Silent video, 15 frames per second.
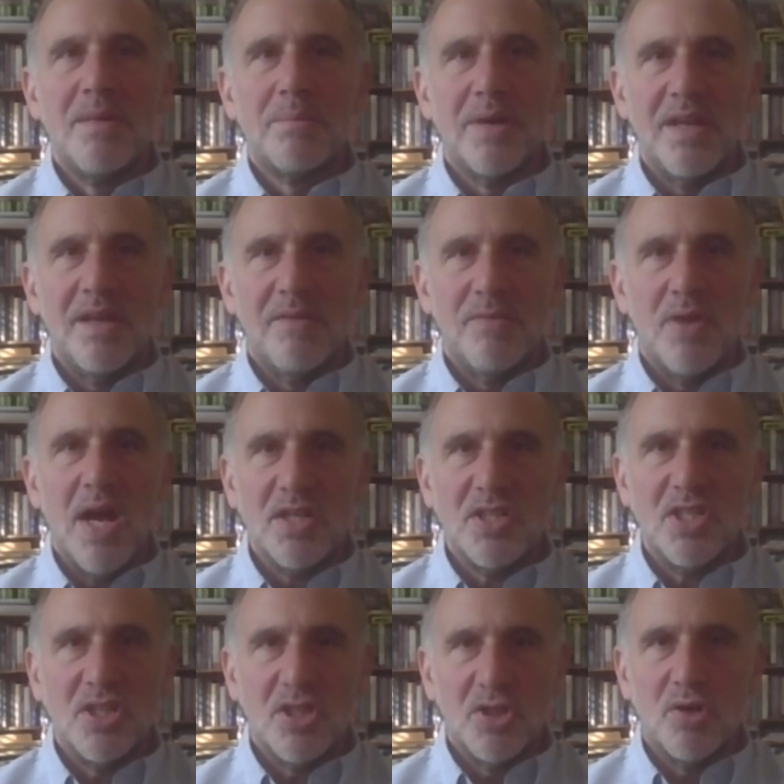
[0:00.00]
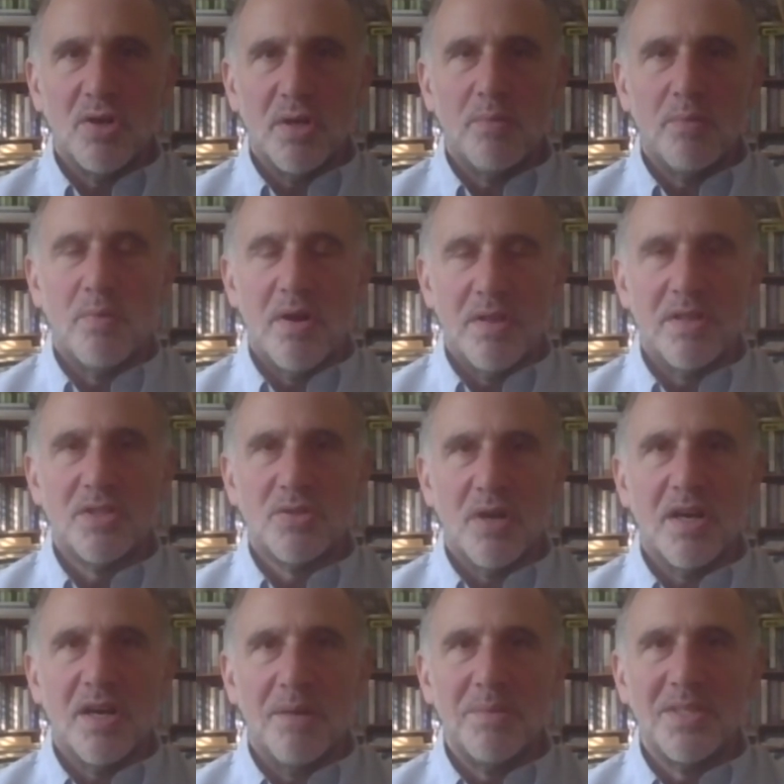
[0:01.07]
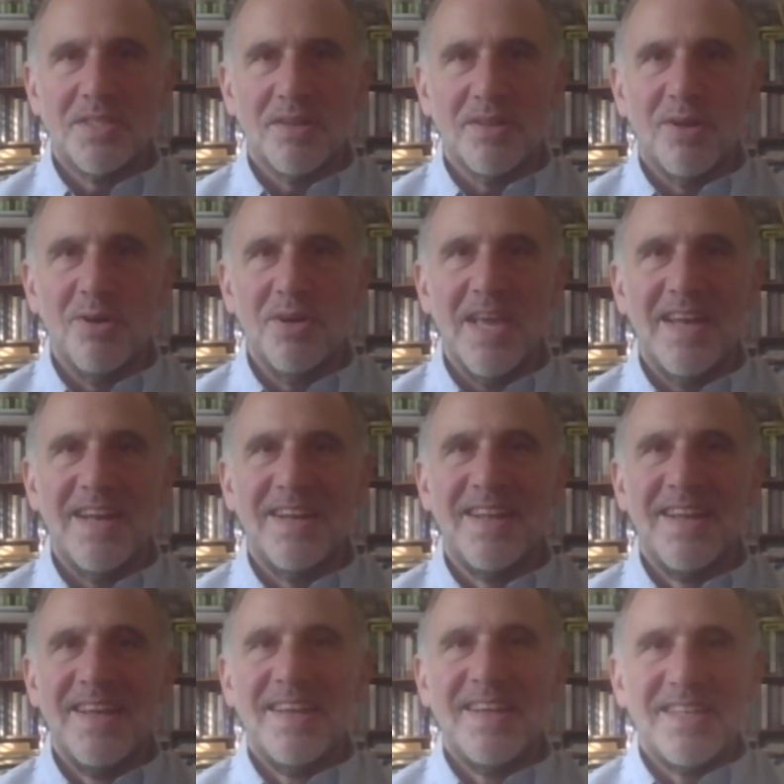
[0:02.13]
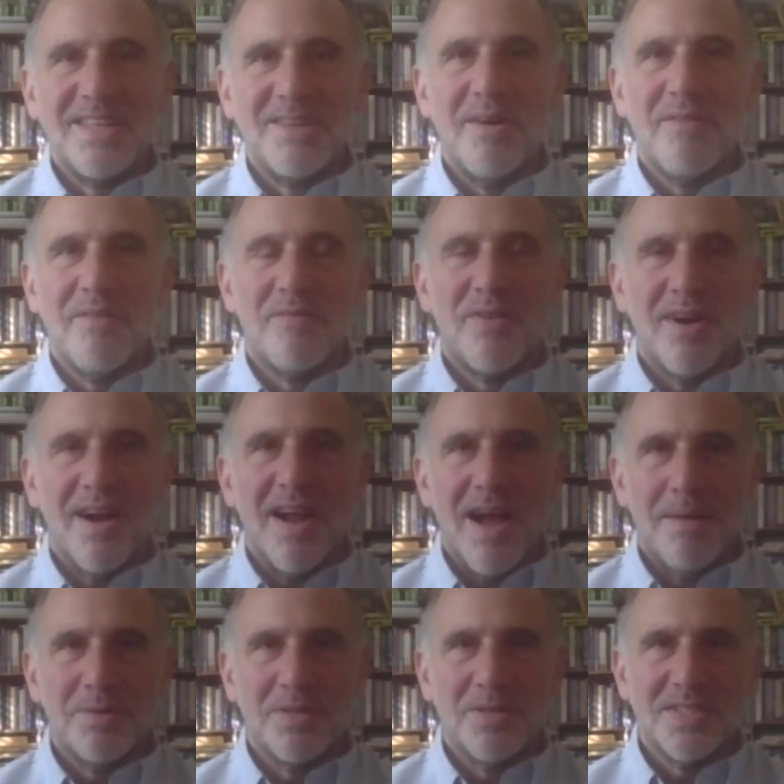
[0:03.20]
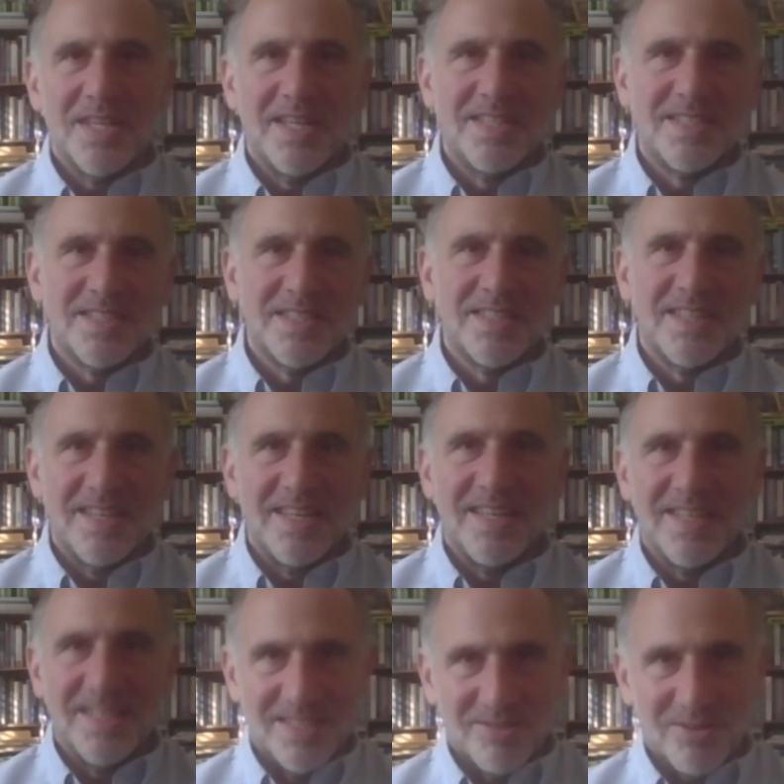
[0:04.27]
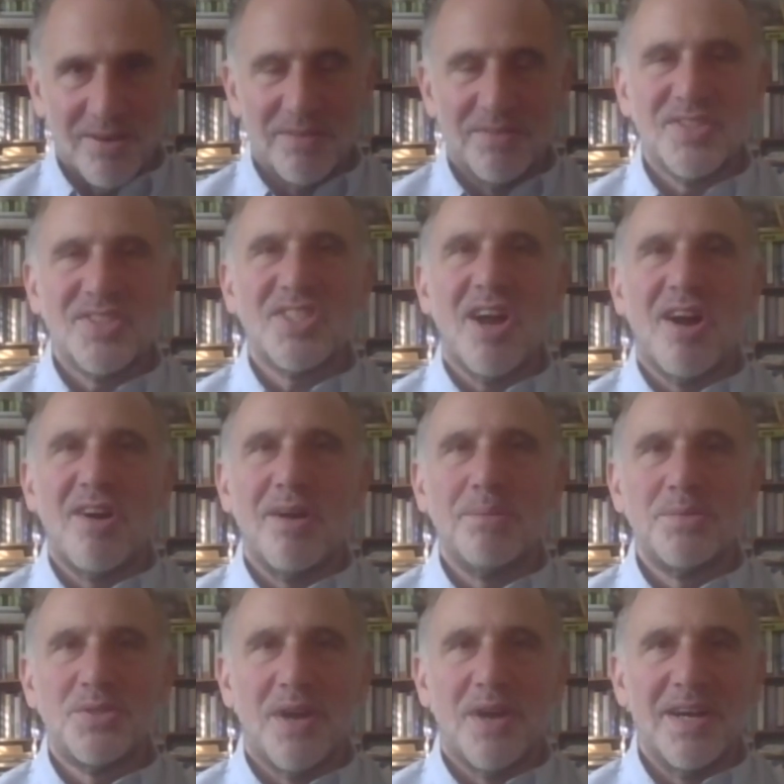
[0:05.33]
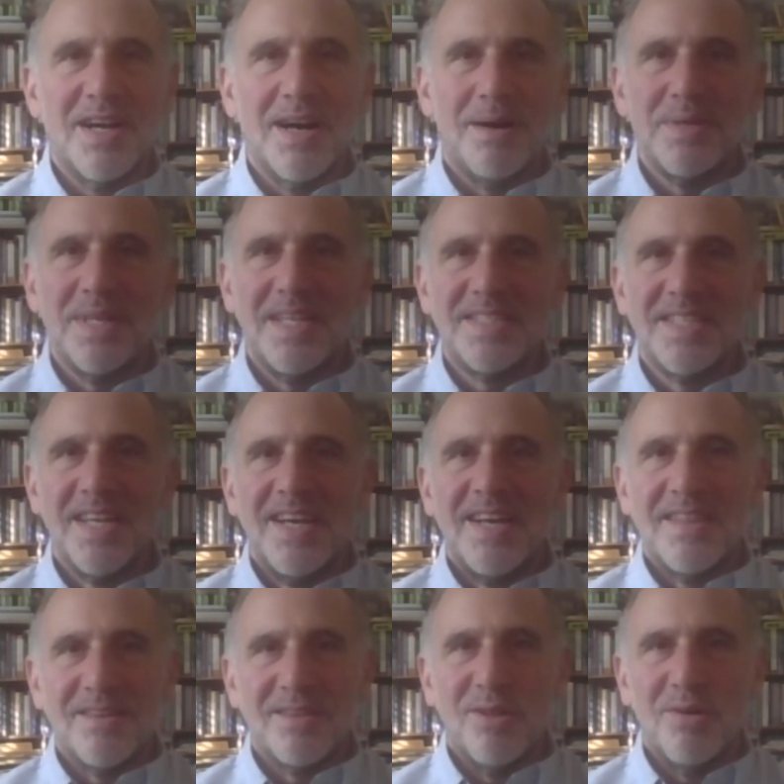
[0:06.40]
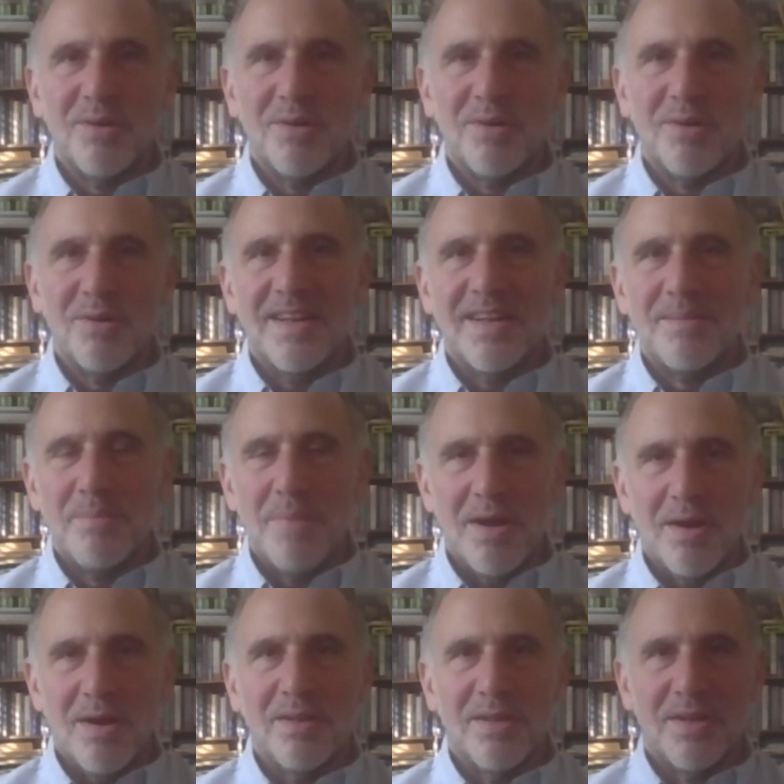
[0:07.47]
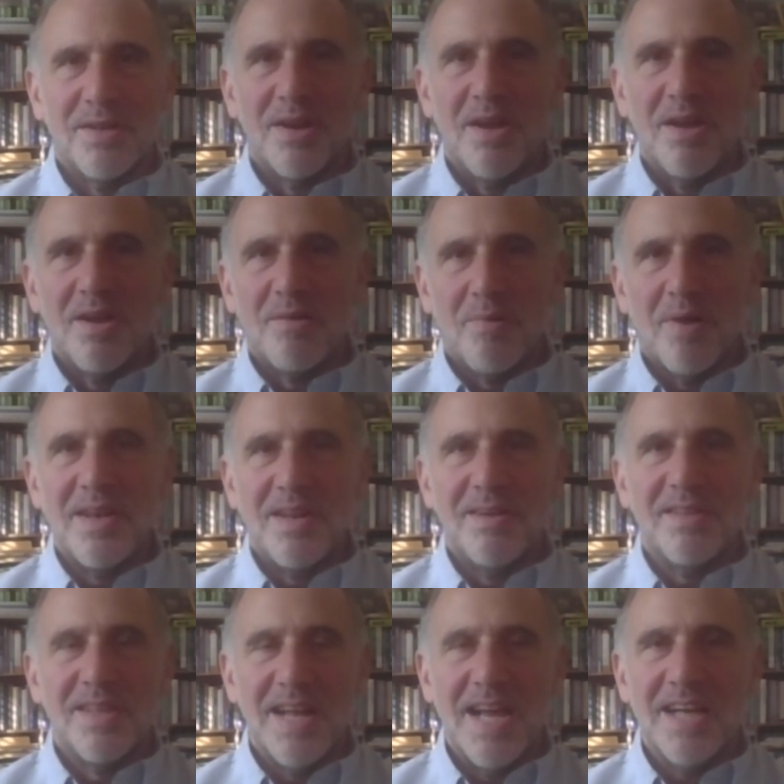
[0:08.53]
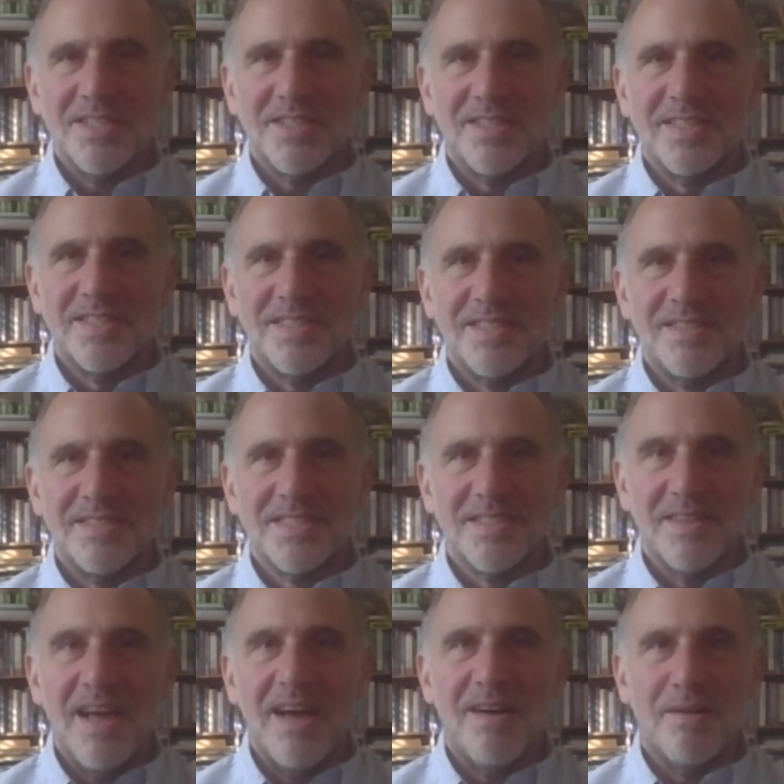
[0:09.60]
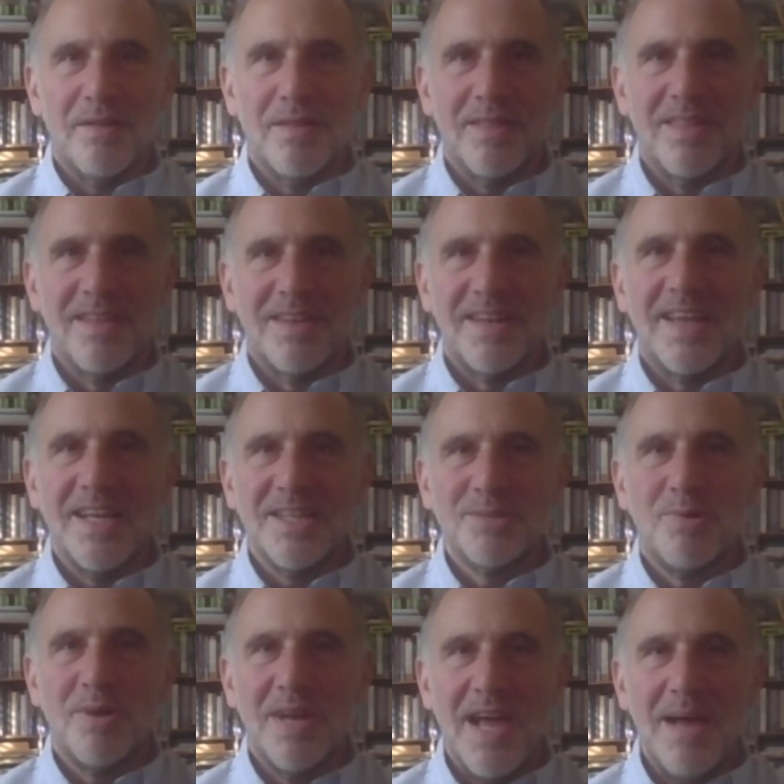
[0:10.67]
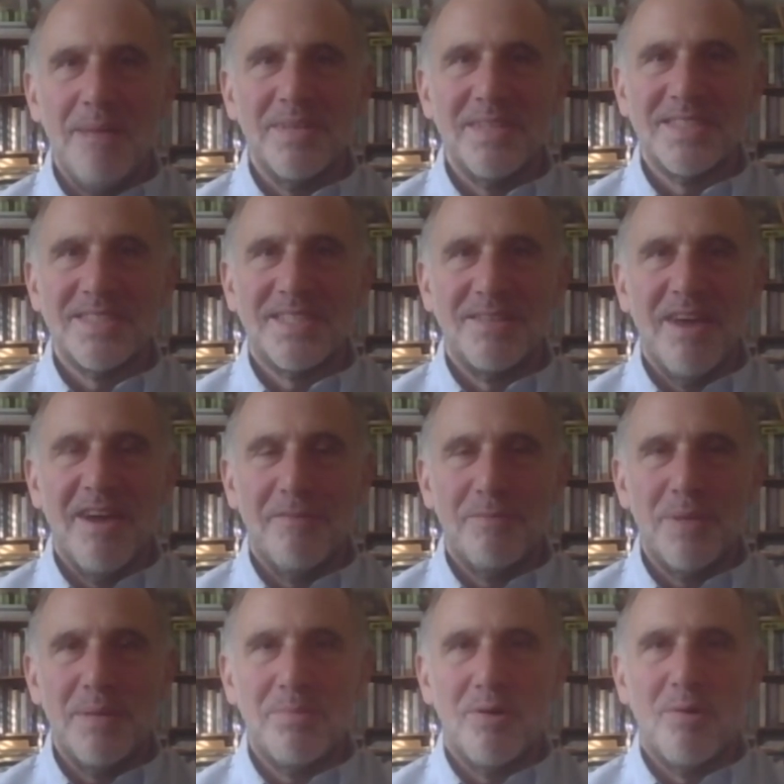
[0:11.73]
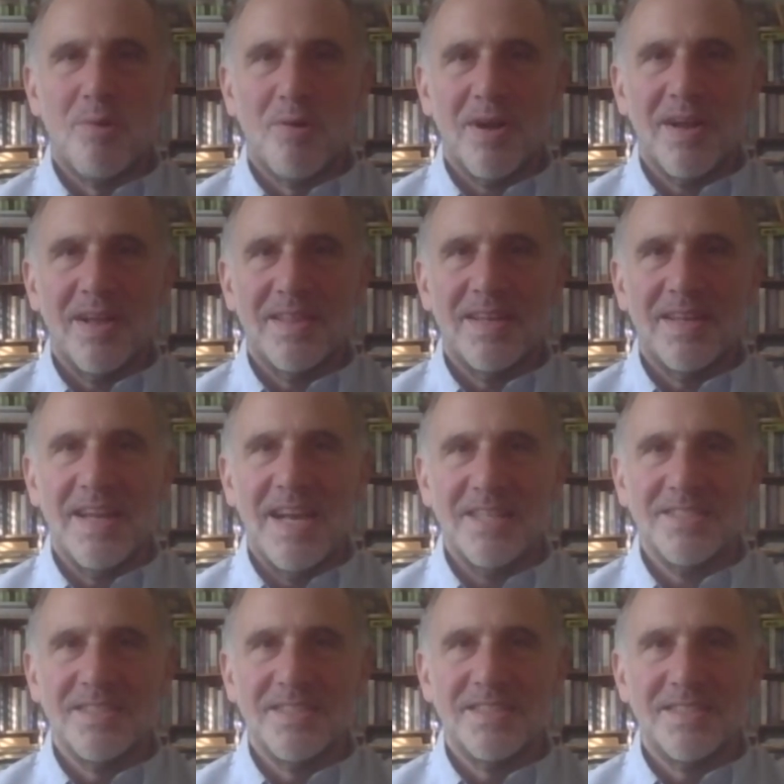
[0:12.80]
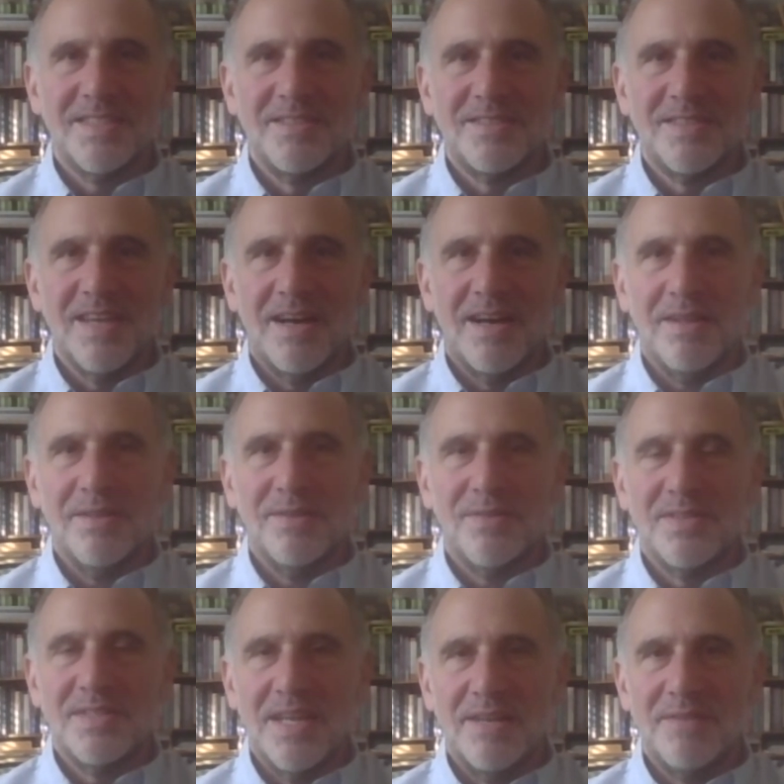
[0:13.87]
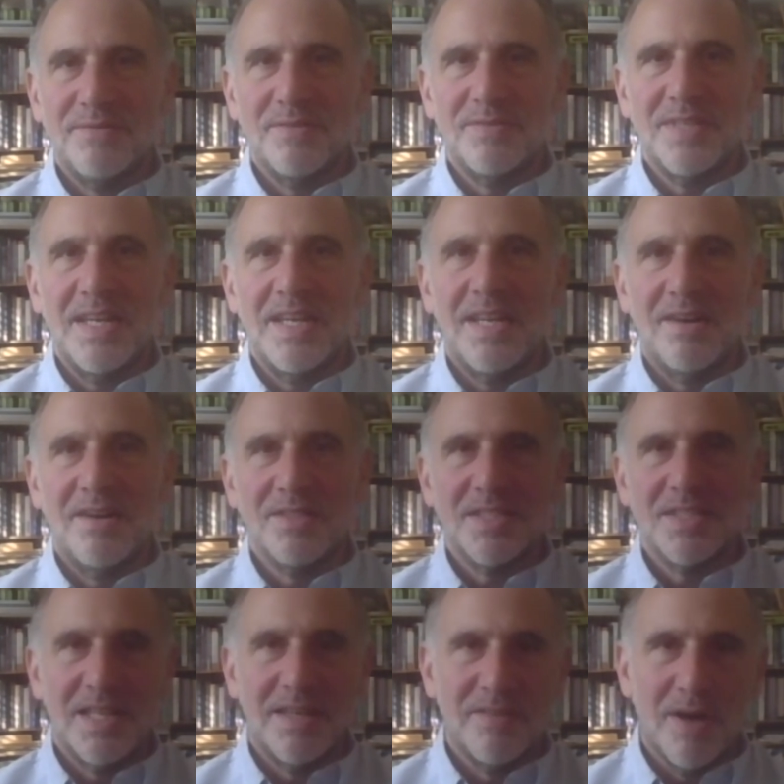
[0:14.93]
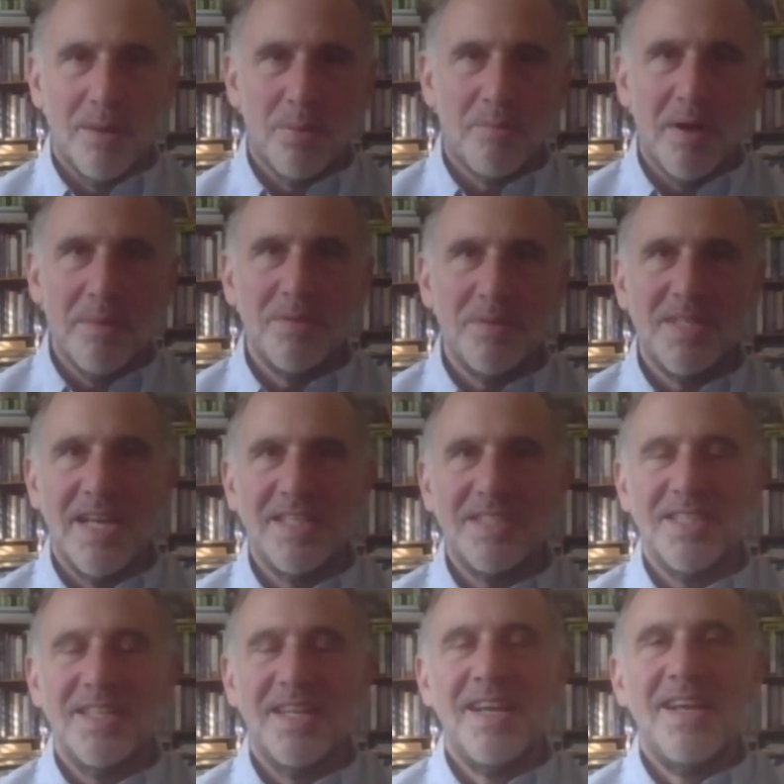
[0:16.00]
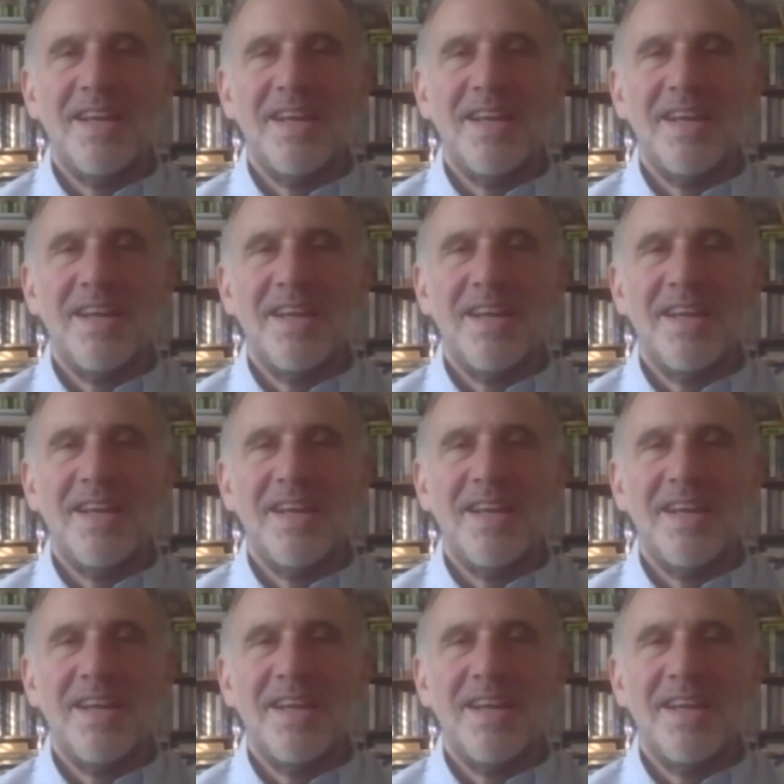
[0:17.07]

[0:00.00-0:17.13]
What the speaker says: But if you actually look where the drug companies are located, you have a very high percentage of the sort of startup drug companies. They're located in Maryland, right near the National Institutes of Health. And guess what happens? You have people work at the National Institutes of Health for 10, 15 years. They develop a reputation.